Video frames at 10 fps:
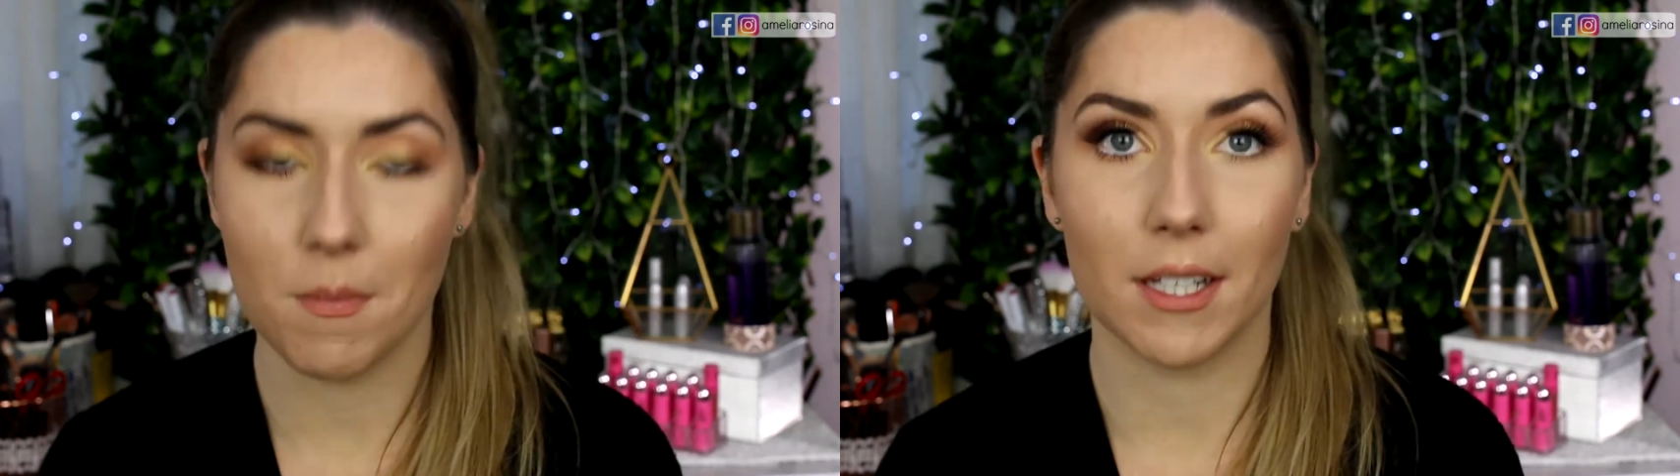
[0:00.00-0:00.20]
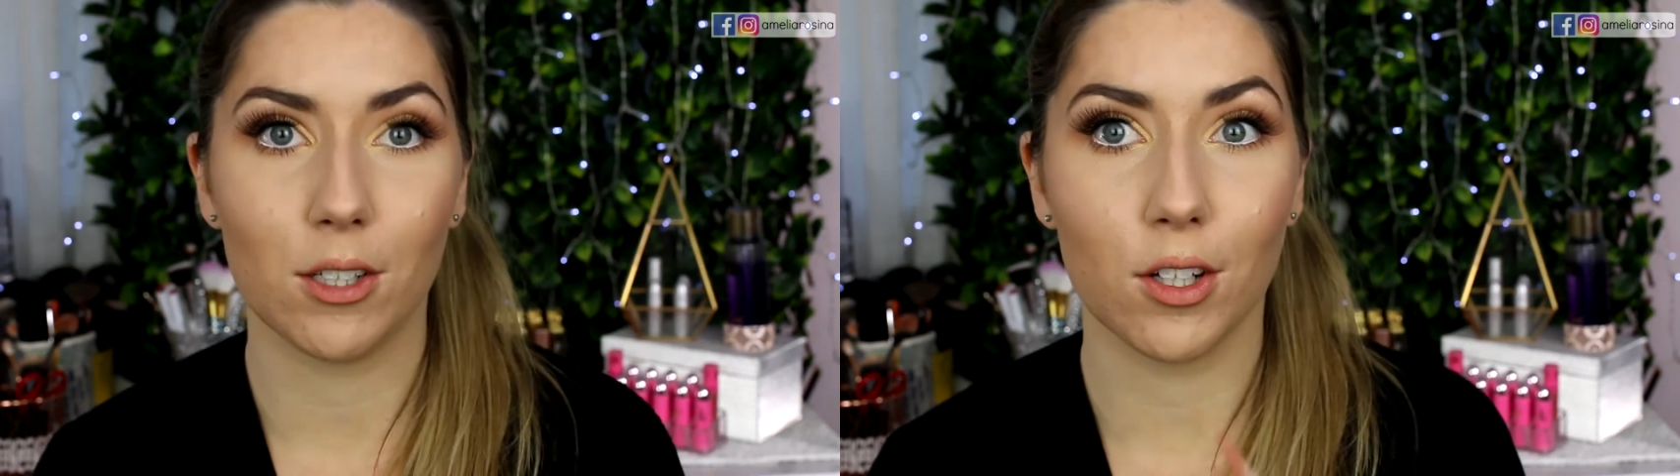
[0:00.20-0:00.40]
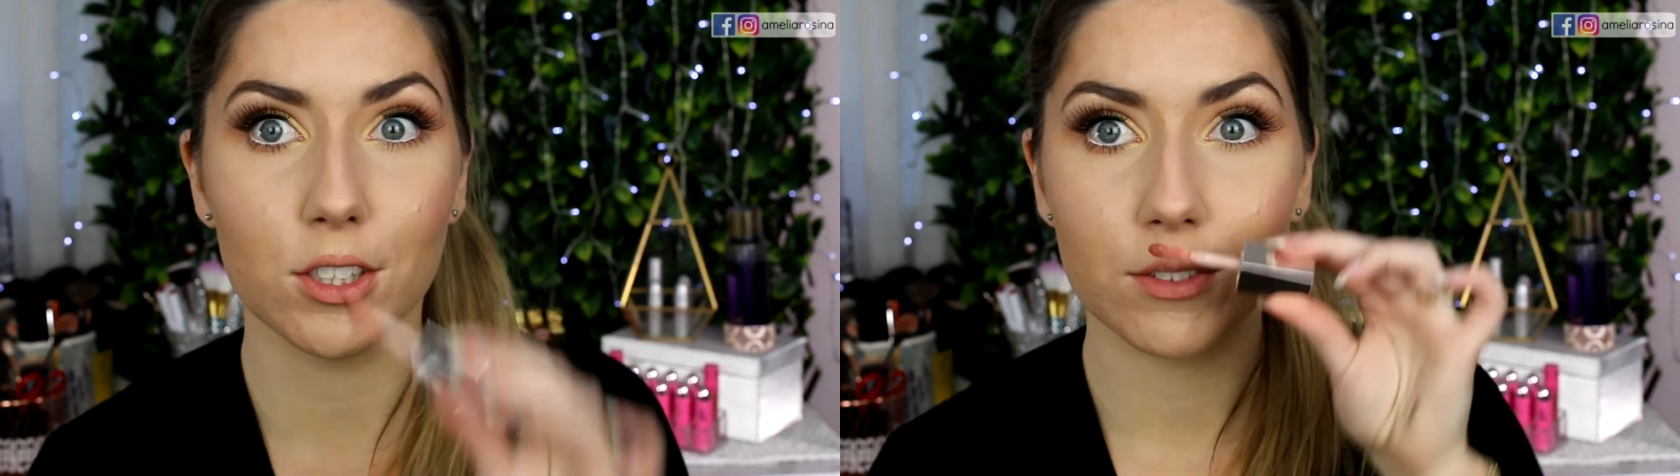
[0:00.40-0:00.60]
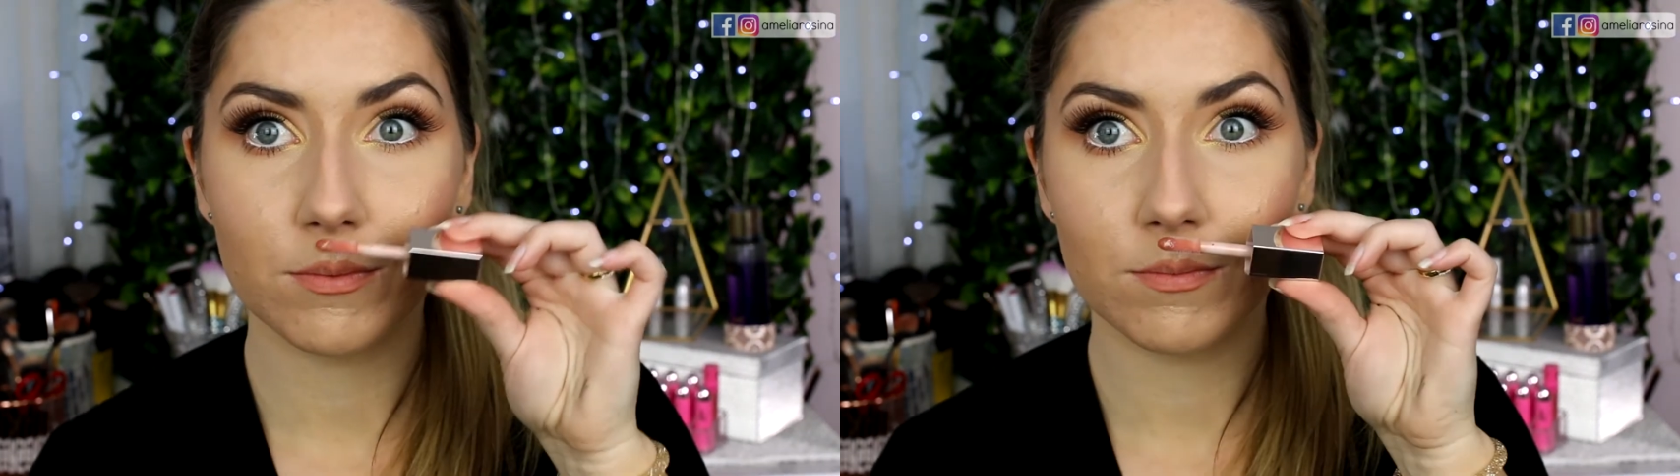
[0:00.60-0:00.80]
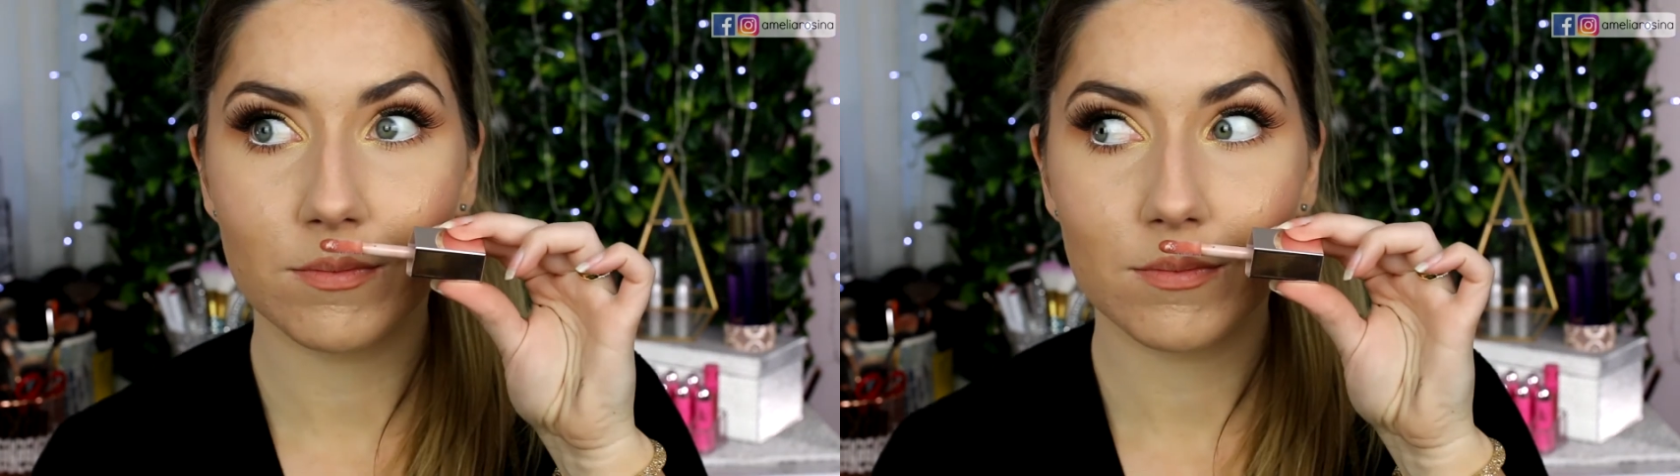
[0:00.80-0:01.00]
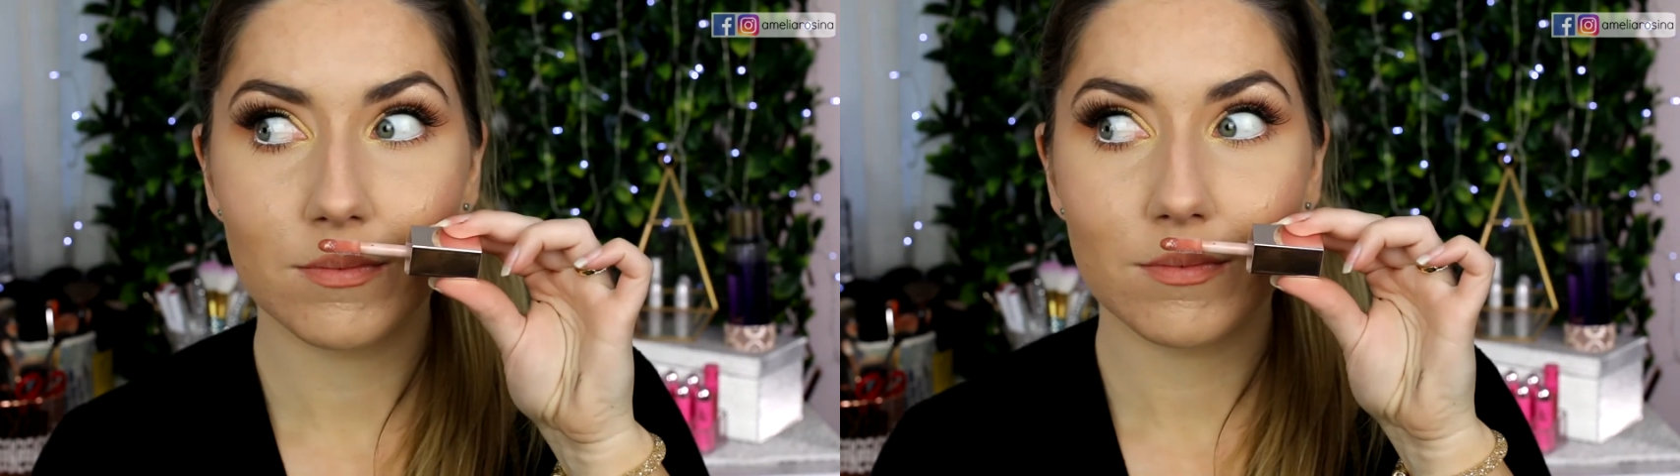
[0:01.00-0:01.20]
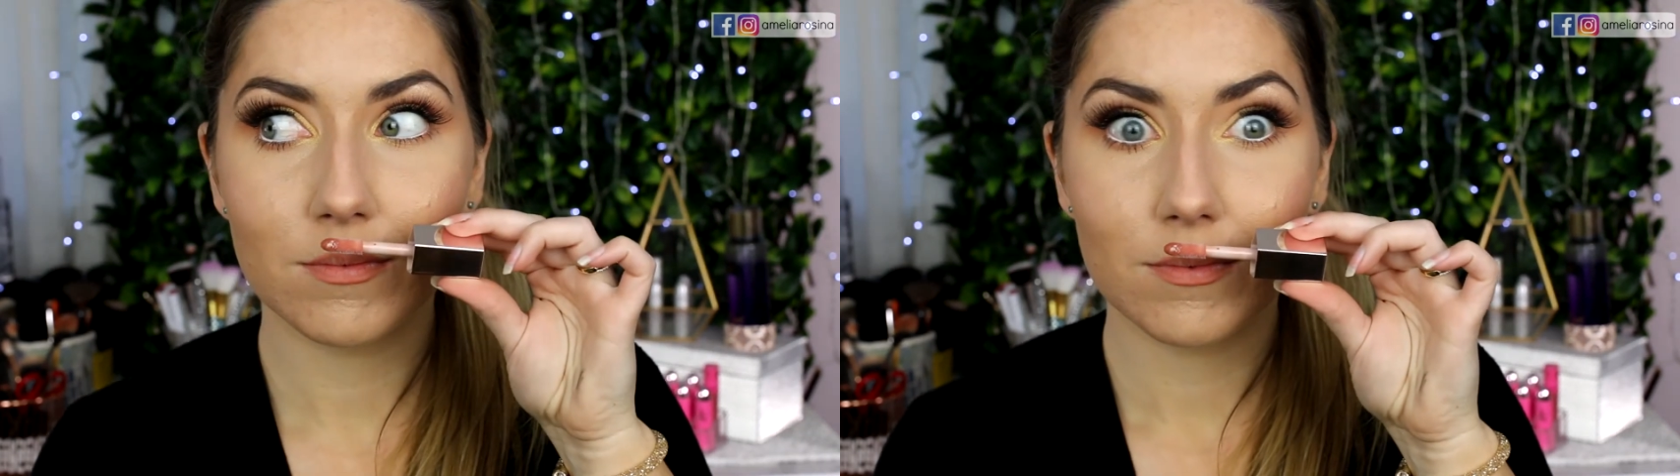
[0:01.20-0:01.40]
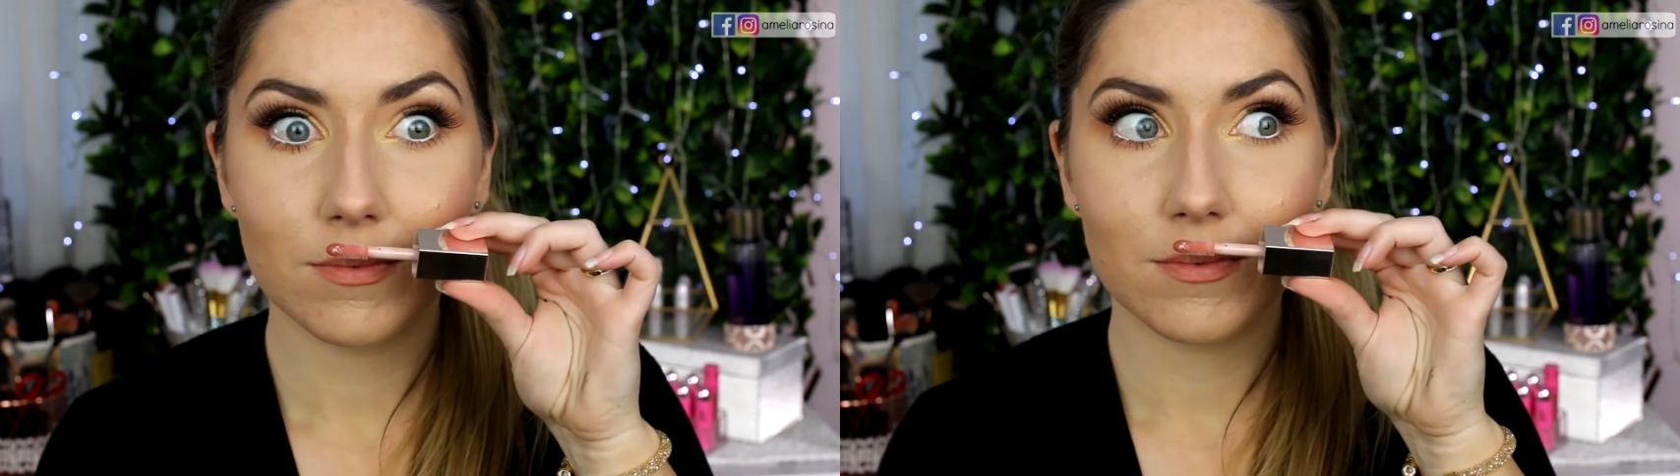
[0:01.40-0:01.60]
Oh my gosh.
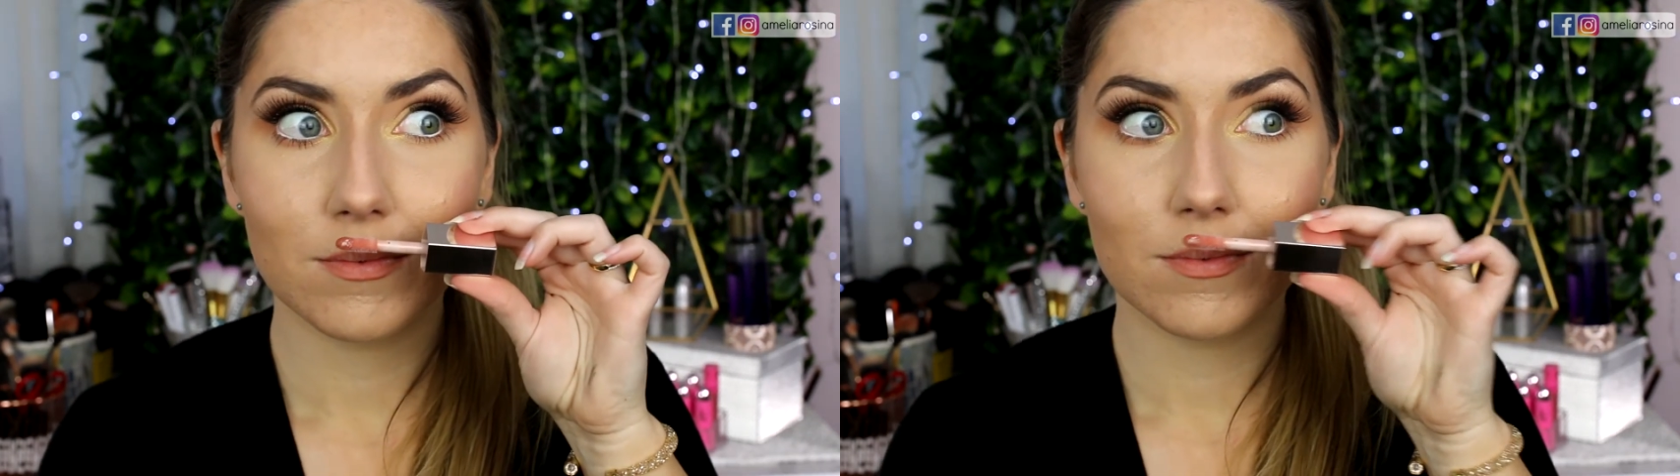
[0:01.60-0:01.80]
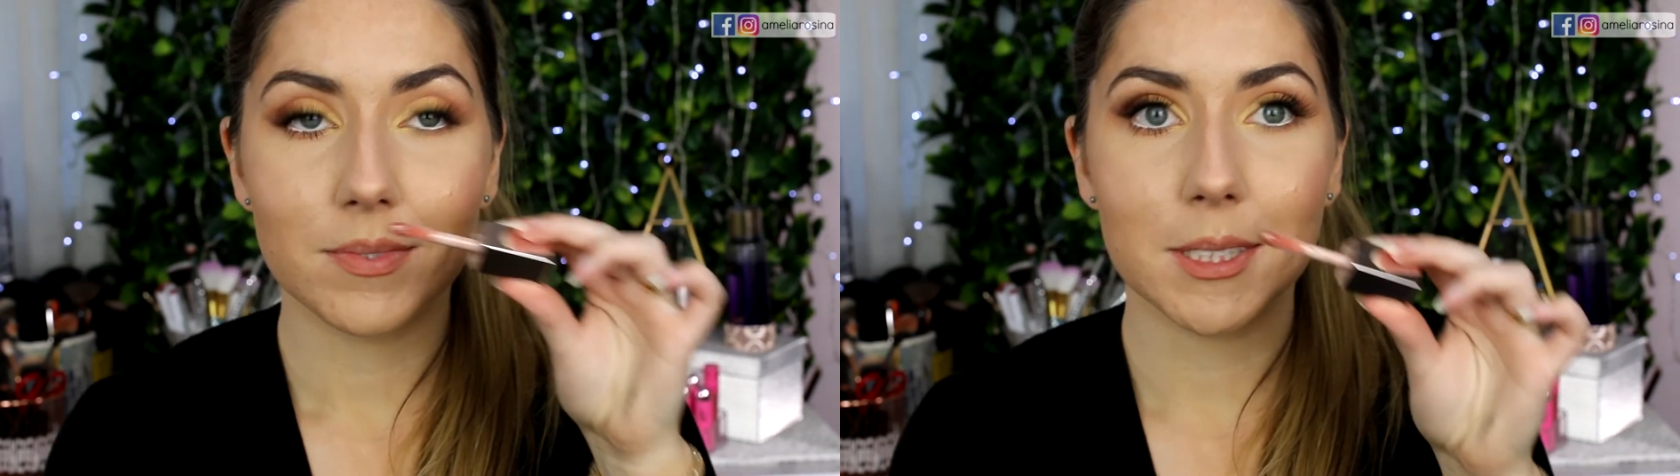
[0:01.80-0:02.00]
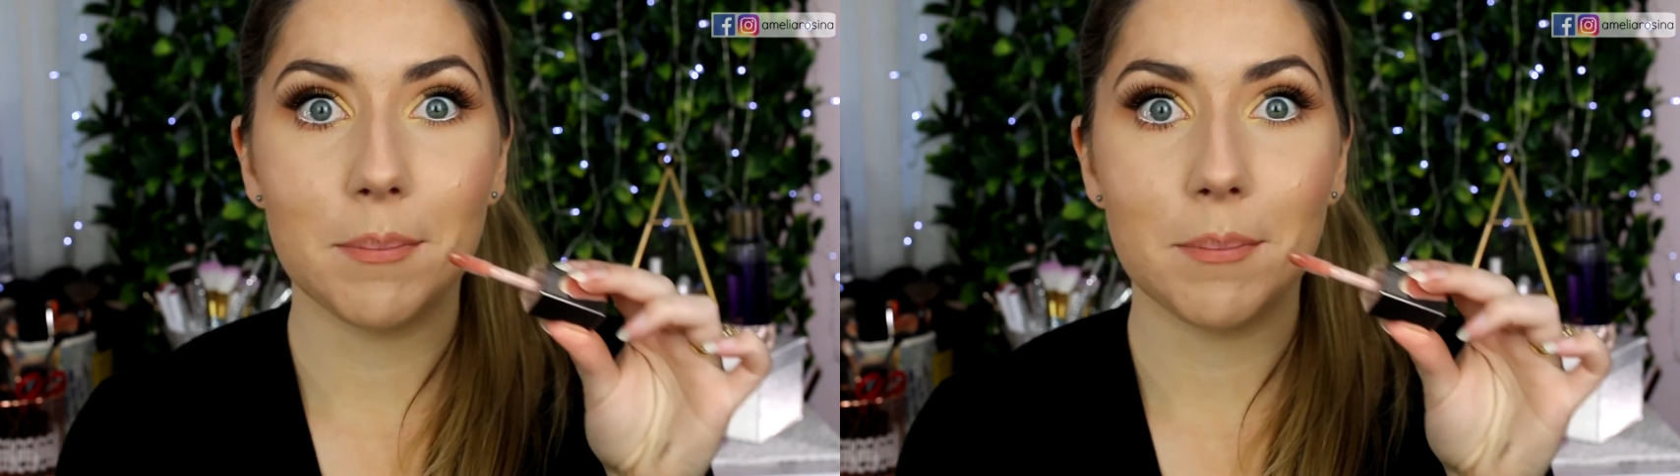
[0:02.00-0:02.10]
It